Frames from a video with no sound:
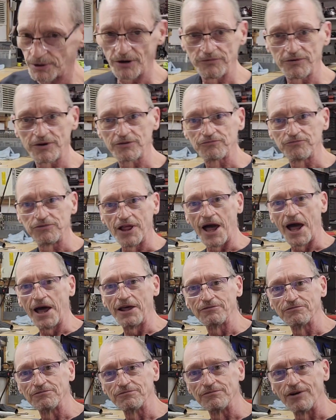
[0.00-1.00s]
perfect
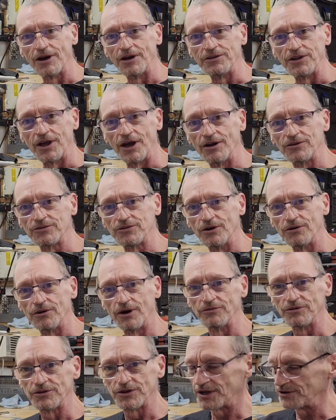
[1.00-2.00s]
flat right there, so
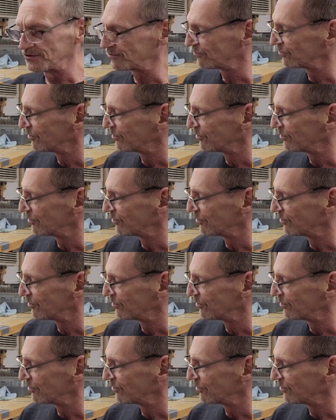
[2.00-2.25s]
everything's